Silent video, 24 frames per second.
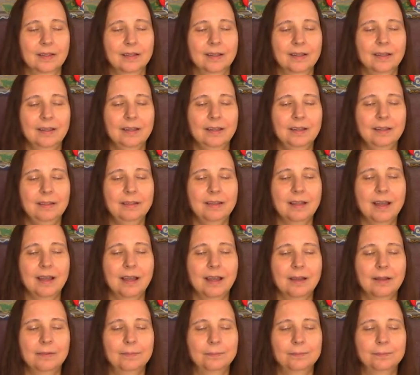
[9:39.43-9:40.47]
in
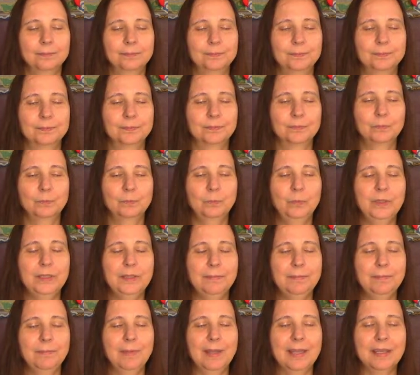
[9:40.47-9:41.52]
that we
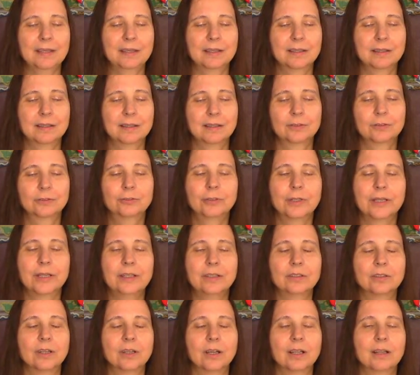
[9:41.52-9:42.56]
make
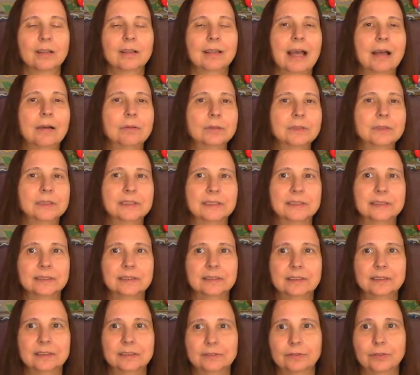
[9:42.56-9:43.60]
greater
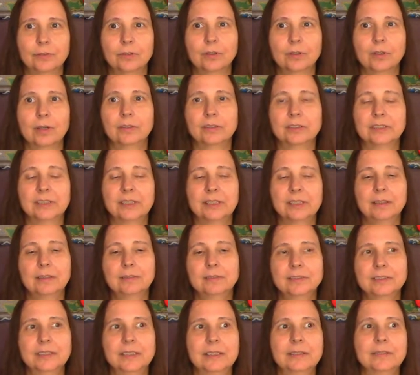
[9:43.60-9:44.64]
allowances for
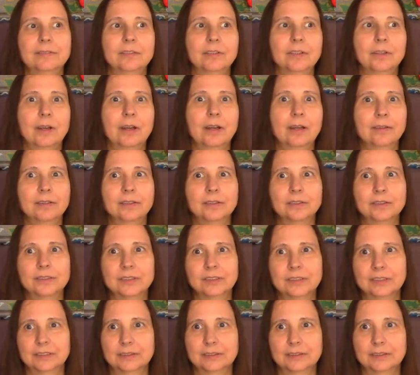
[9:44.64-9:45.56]
ourselves and for others.